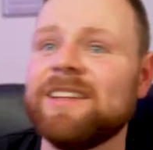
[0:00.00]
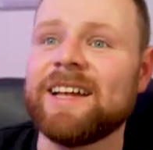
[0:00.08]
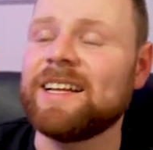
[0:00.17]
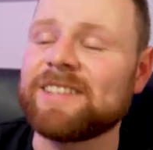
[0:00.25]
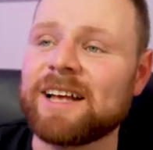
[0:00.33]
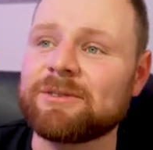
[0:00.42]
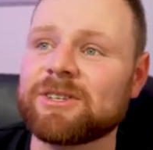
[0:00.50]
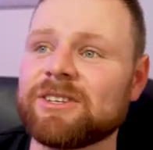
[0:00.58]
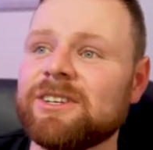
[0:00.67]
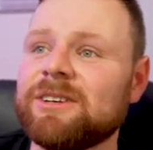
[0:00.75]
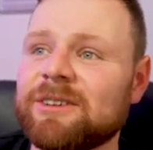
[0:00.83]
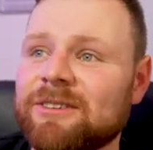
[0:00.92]
It's
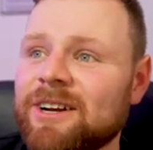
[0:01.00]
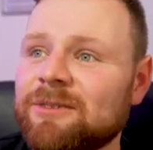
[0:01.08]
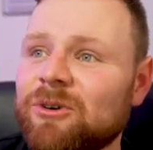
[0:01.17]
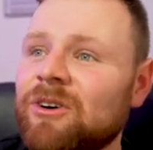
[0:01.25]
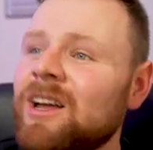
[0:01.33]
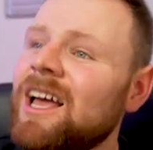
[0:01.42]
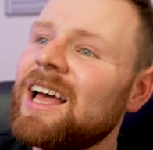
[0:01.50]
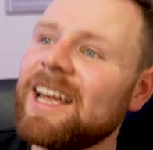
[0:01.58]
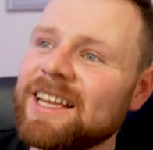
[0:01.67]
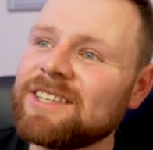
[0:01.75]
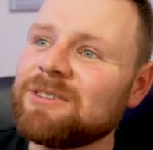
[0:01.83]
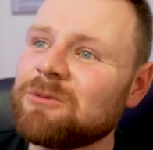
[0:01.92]
absolutely incredible.
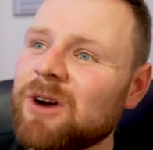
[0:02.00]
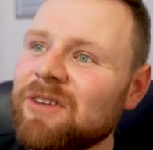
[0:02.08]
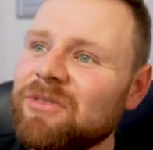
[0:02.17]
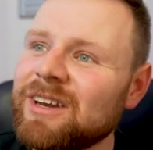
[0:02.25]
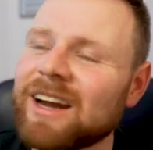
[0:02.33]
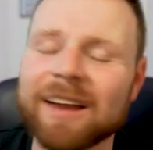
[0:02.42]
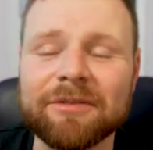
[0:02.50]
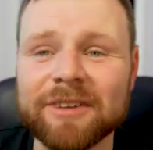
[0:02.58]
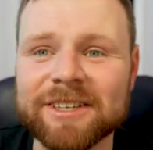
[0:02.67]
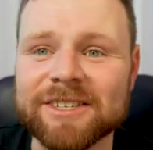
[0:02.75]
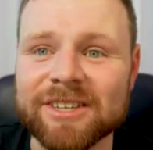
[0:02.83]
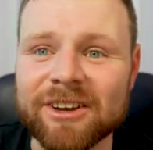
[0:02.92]
Is it worth it? I
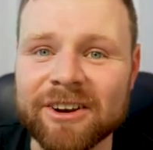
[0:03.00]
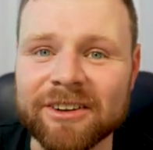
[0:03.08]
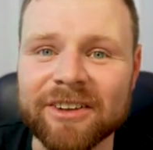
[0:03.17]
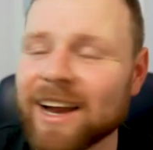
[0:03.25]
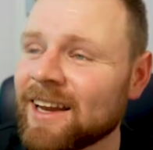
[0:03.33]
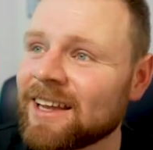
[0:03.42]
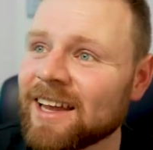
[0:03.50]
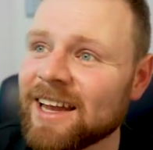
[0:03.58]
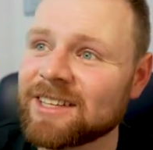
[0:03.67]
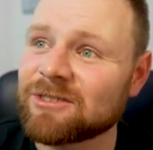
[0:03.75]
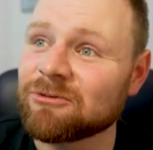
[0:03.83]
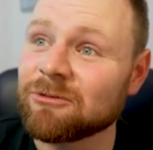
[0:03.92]
think so. Like,
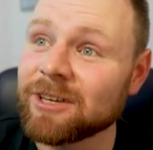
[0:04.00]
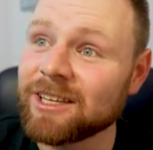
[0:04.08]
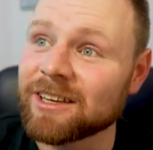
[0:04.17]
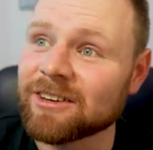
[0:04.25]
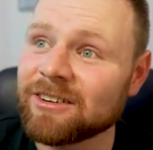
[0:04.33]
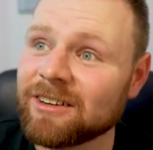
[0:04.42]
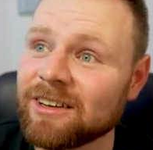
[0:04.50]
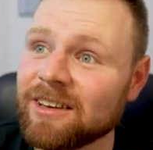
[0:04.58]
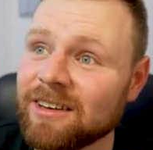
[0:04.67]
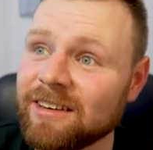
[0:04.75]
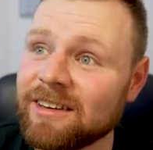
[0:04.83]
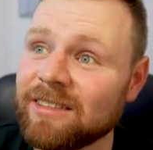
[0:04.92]
it's really good.
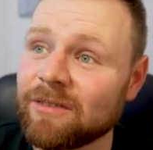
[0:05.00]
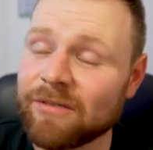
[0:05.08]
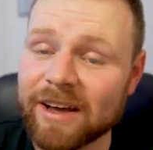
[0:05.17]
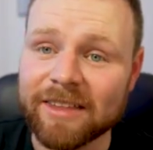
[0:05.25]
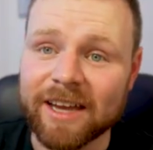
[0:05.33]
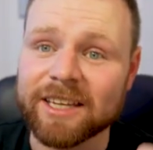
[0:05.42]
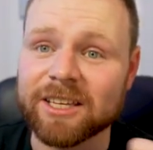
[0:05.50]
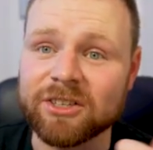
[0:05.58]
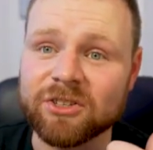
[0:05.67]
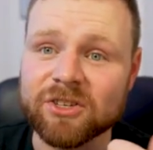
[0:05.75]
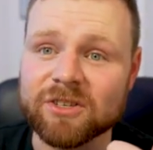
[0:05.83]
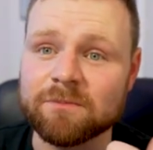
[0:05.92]
The fact that I
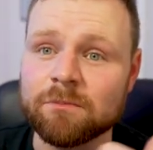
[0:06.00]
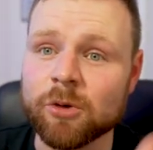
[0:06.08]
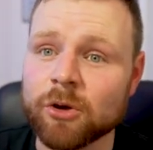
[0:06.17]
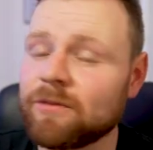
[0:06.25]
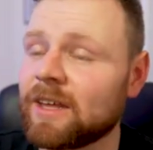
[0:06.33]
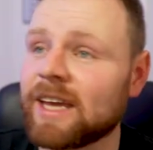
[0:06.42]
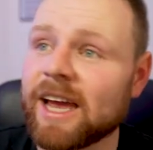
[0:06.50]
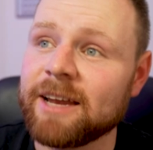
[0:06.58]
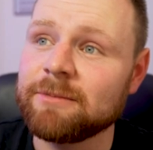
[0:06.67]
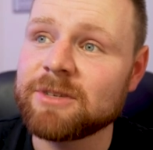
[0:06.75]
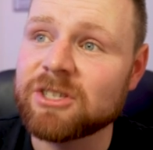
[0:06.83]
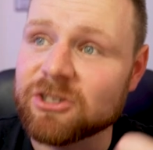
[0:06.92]
can just move the
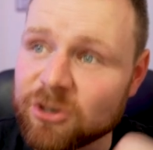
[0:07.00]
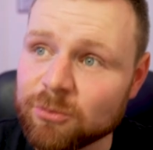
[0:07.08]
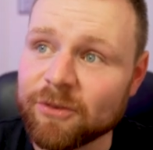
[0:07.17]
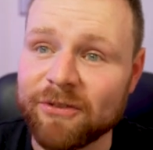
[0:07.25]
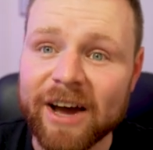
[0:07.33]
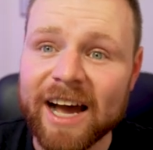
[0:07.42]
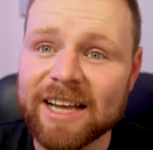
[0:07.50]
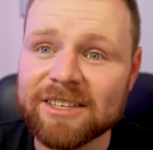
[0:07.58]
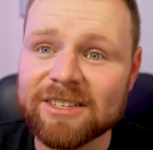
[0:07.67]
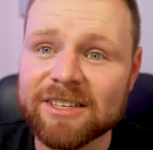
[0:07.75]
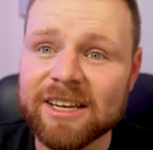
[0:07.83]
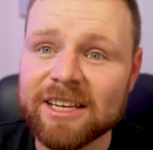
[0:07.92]
game super
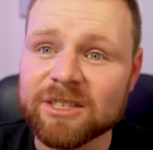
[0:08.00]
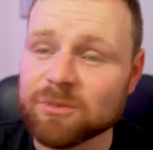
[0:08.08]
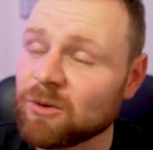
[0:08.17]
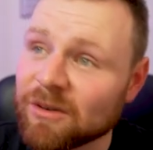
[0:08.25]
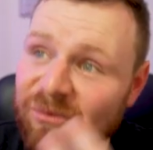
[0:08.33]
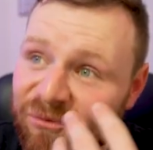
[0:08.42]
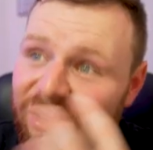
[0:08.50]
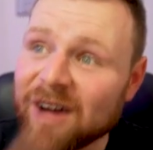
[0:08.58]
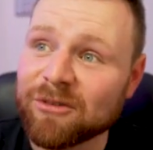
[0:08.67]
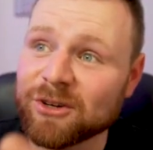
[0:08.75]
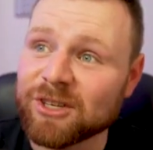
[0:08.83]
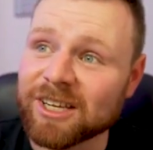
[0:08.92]
fast, it's moving
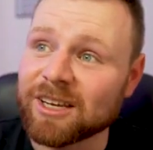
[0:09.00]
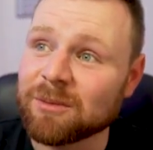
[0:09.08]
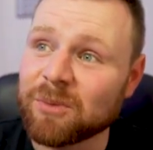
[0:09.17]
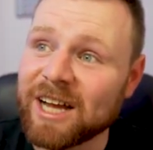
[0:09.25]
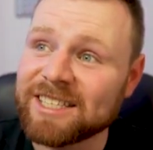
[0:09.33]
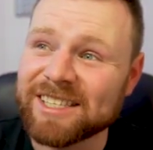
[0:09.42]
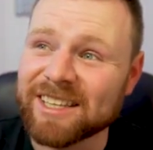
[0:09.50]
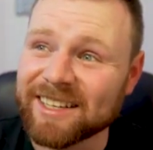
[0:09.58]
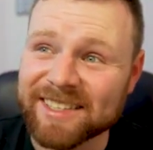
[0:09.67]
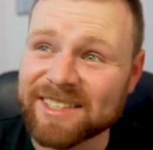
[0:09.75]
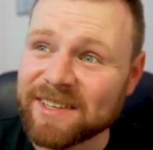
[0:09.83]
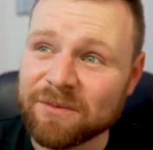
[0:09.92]
500 gigabytes in
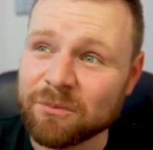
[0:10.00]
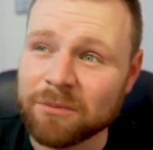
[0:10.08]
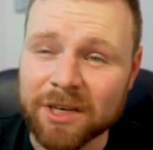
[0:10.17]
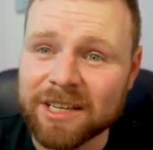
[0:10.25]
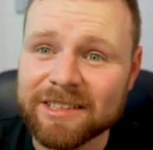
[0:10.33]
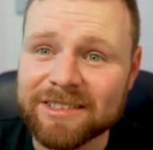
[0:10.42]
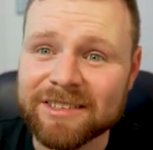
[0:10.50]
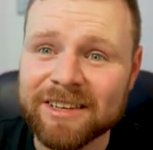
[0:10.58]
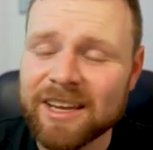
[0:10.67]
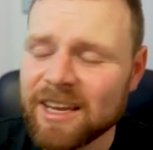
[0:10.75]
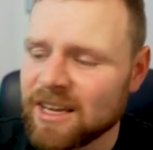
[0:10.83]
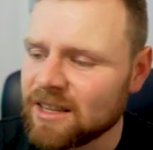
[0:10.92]
like seven minutes.
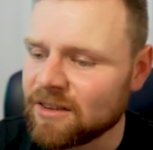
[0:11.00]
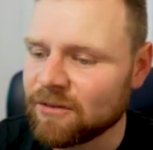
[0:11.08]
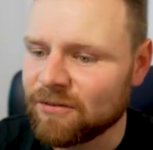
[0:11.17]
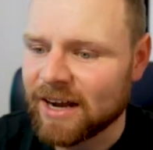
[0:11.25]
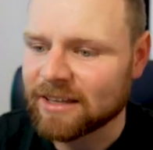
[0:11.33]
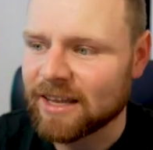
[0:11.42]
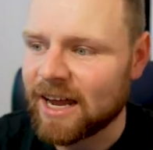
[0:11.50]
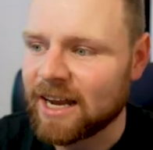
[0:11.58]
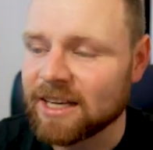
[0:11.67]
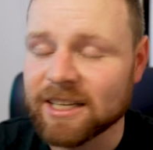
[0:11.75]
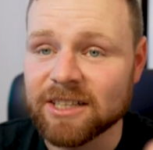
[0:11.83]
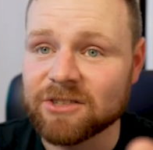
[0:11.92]
The fact
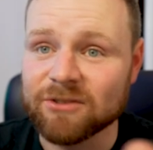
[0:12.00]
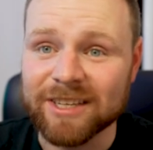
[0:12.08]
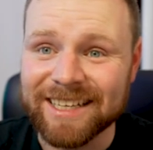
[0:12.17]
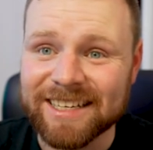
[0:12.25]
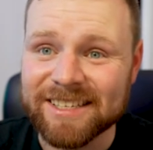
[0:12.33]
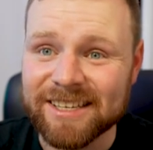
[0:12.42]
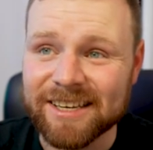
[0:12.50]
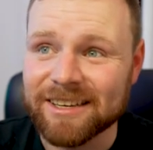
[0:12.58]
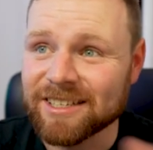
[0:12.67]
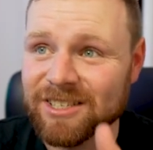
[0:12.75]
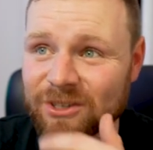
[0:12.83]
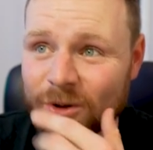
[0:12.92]
that it's really easy to
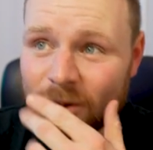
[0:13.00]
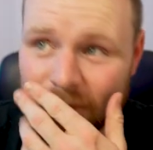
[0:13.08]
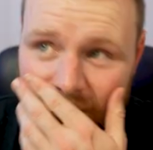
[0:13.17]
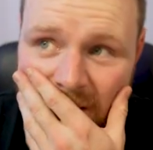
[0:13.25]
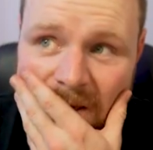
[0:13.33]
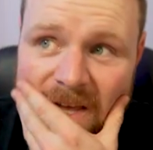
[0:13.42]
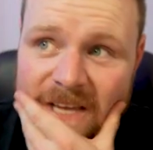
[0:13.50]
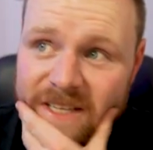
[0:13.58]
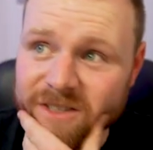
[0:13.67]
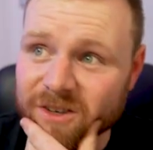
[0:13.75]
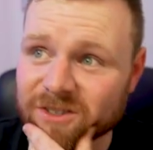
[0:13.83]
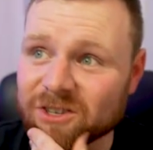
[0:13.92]
install
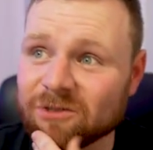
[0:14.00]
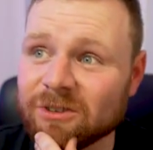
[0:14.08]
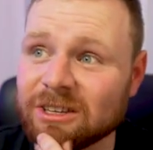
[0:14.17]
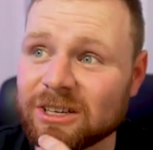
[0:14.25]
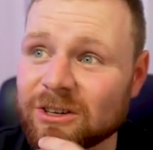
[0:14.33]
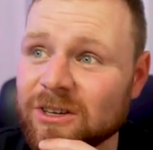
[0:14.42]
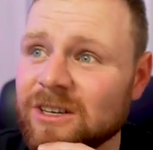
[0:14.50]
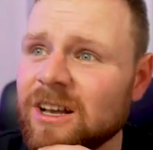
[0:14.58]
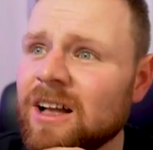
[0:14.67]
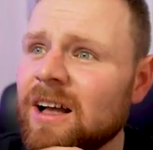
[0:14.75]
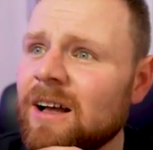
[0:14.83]
is also really good.